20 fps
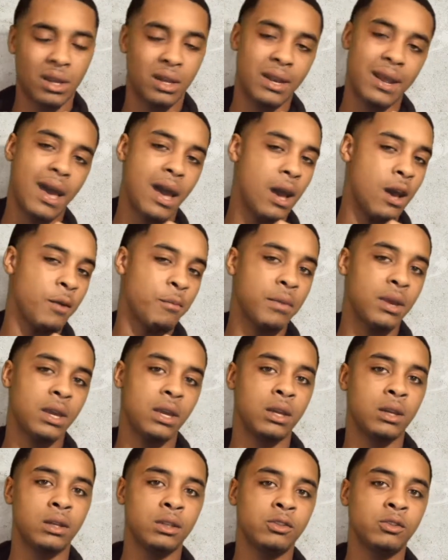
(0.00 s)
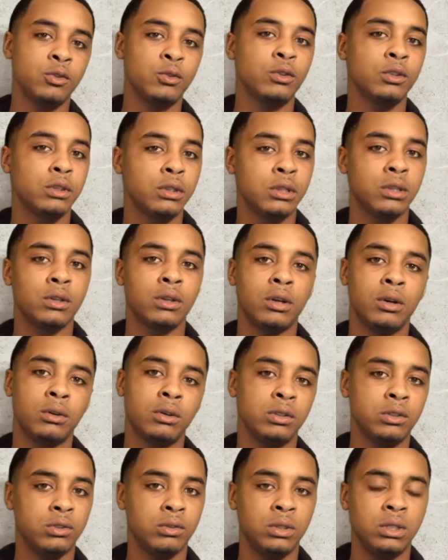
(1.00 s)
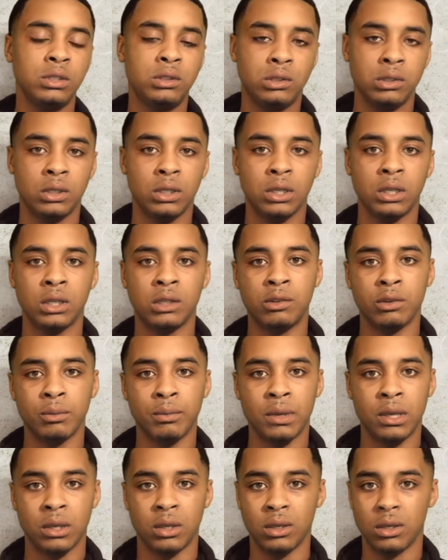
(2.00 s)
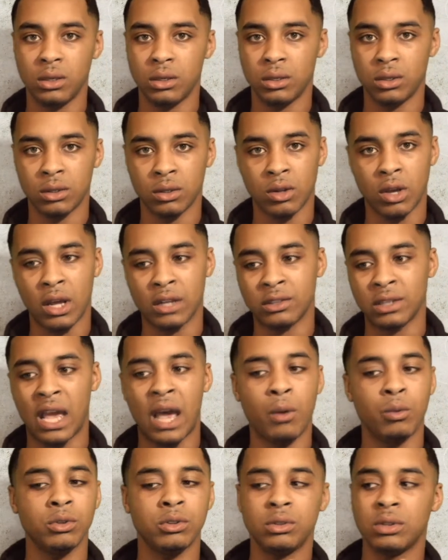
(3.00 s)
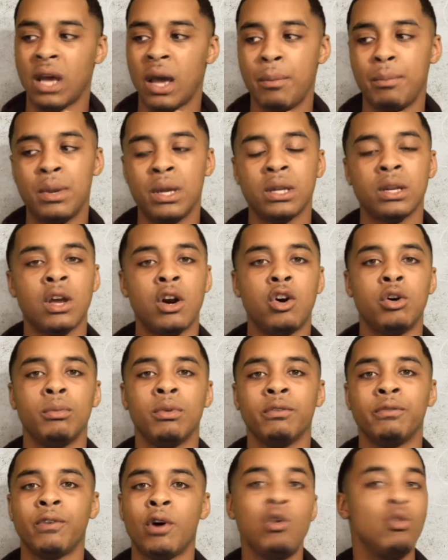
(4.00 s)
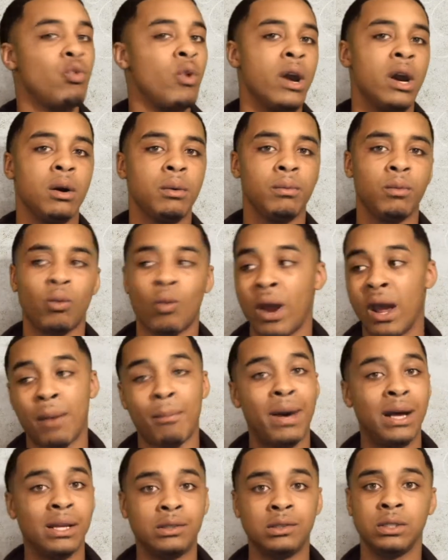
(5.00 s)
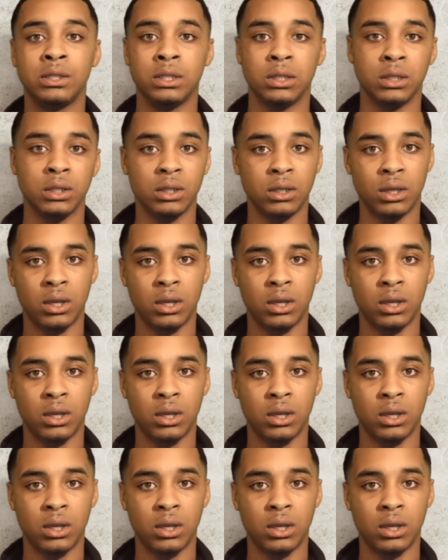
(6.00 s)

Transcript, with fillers: Nah, man, it's who the, you know, the streets took it to me. You know what I'm Right. I was, I've been known before rap around my city.